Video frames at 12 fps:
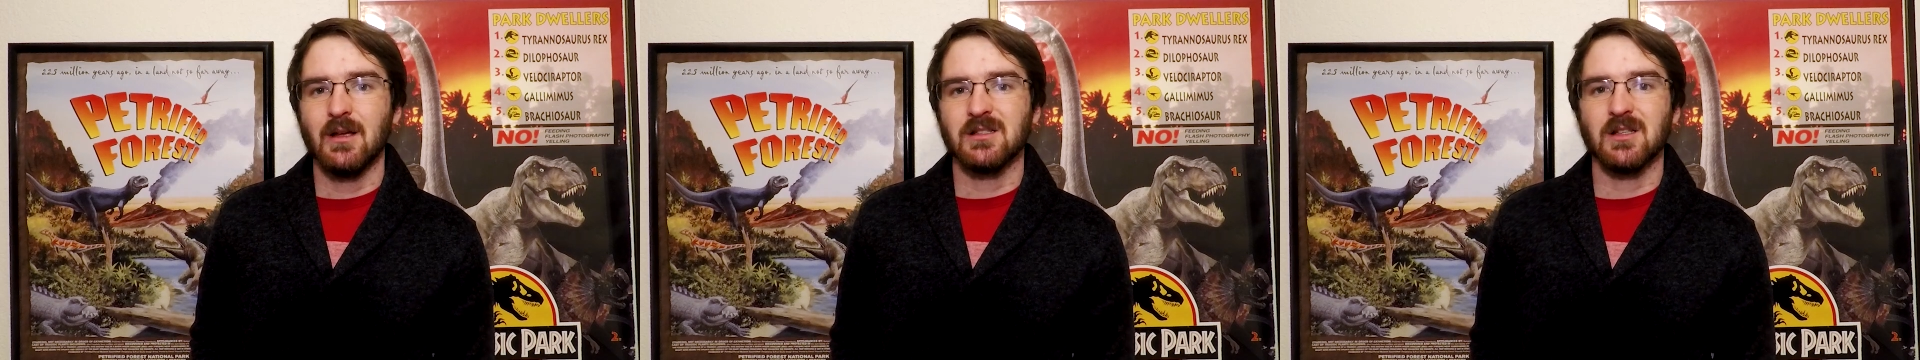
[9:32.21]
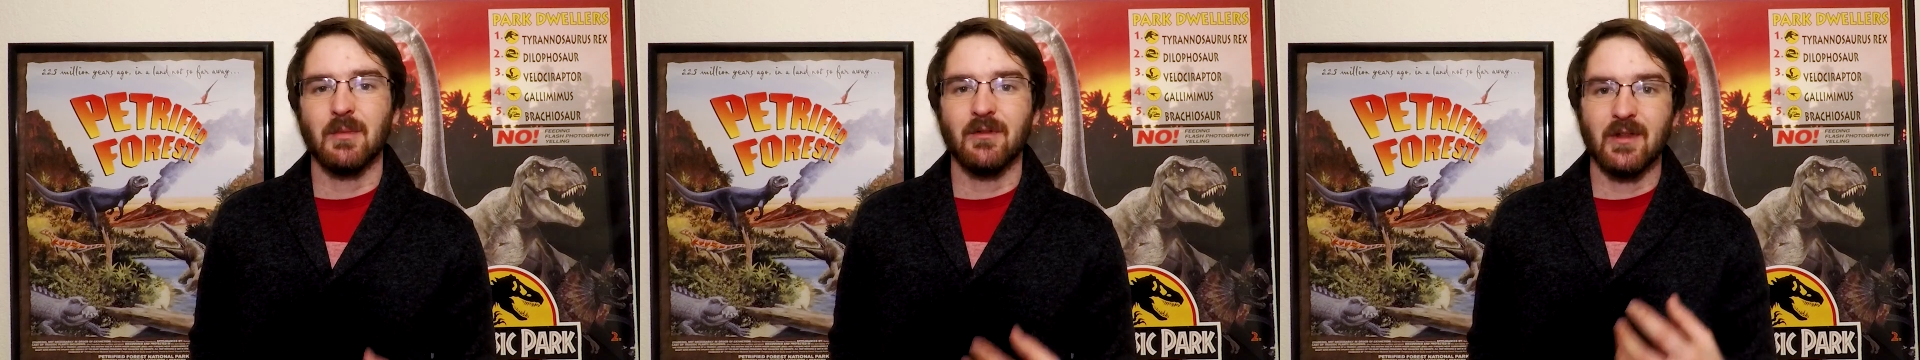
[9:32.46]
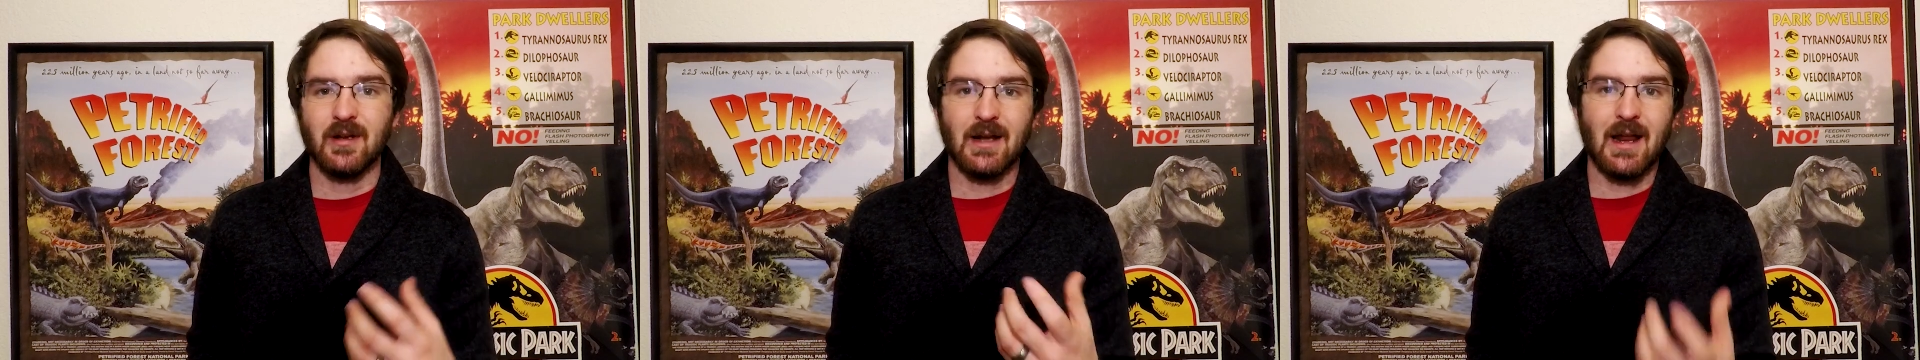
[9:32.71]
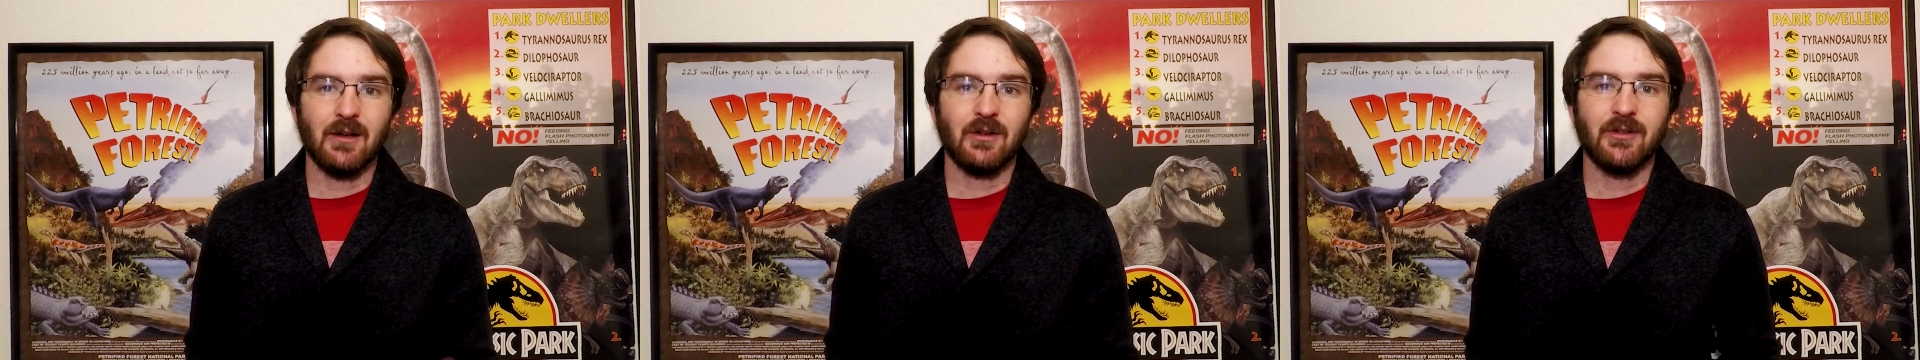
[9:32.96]
some of the
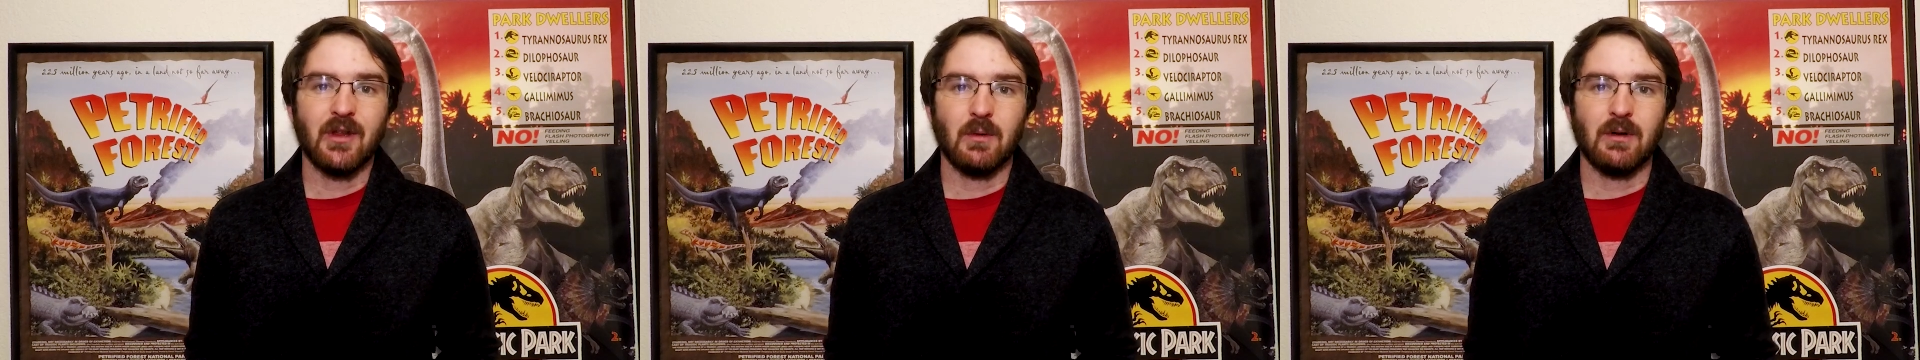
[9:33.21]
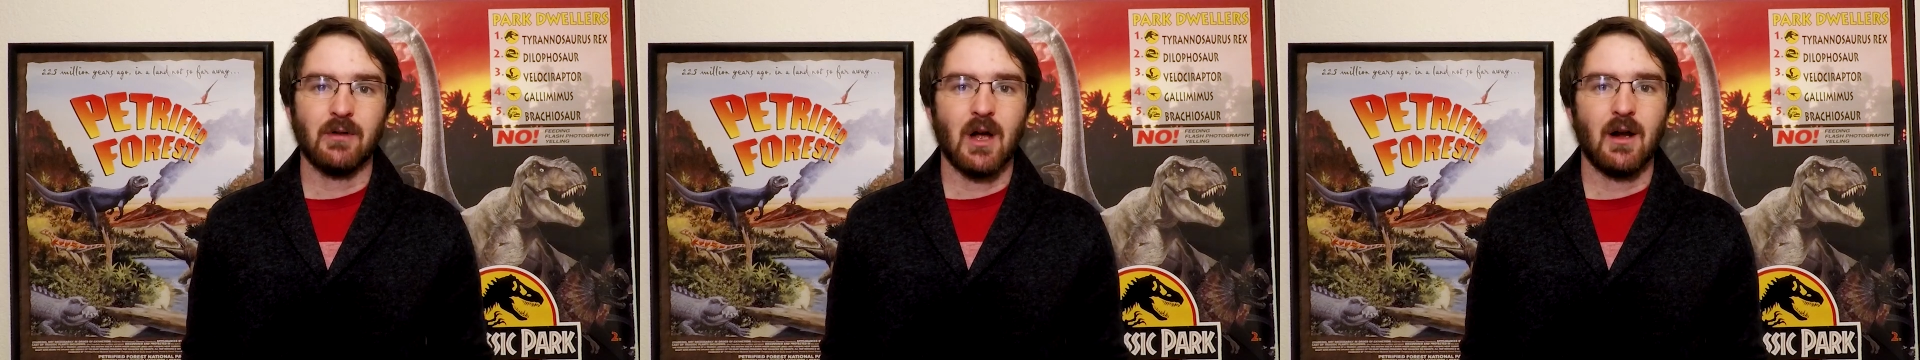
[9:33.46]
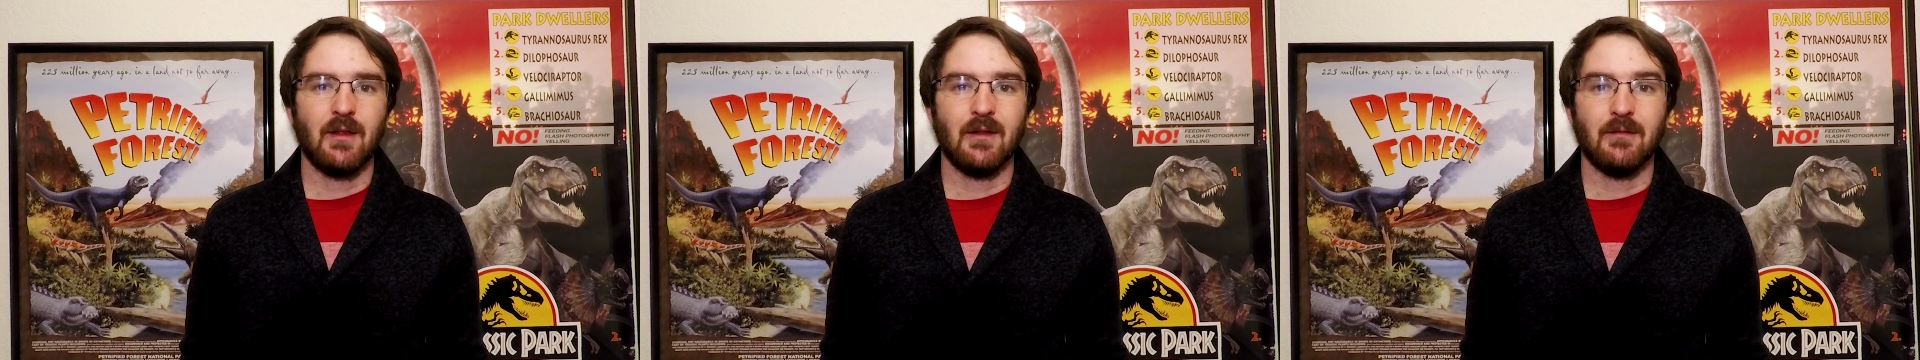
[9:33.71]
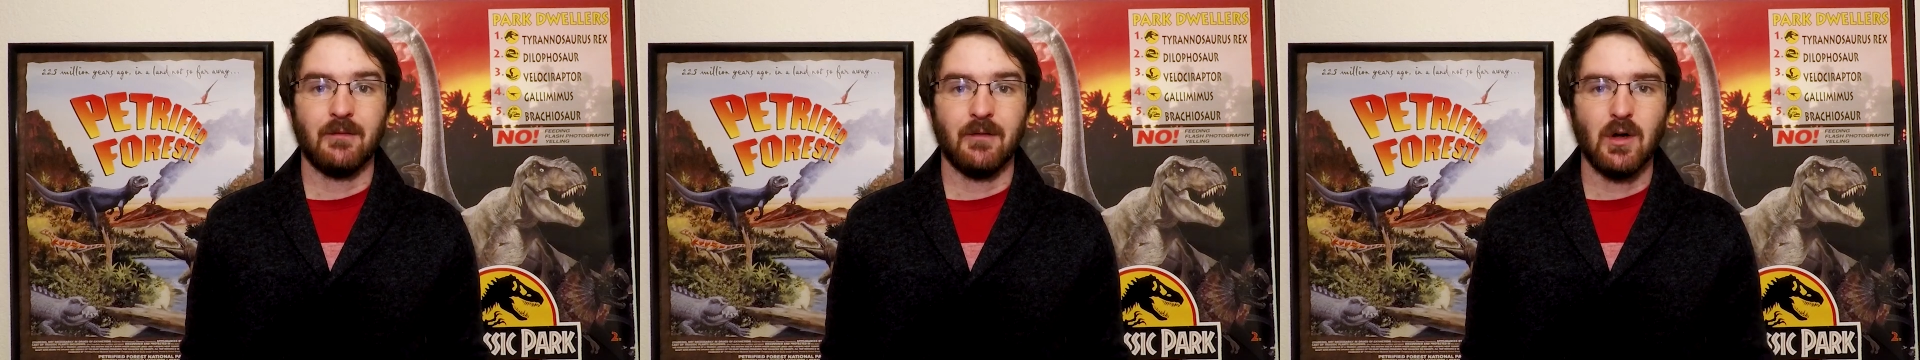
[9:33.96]
nails that would have gone on the
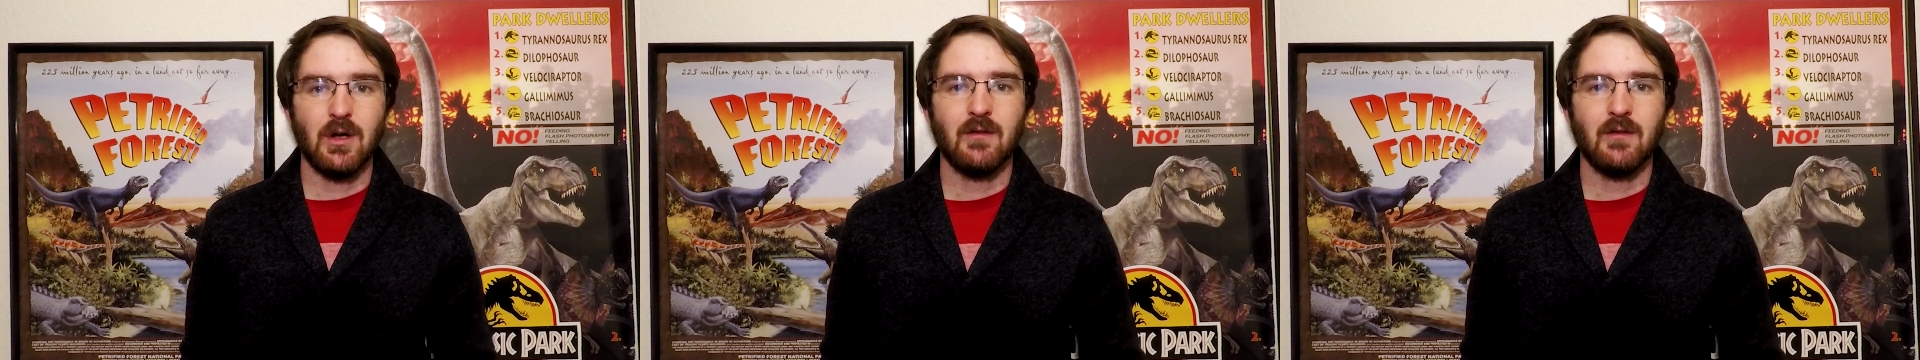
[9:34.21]
foot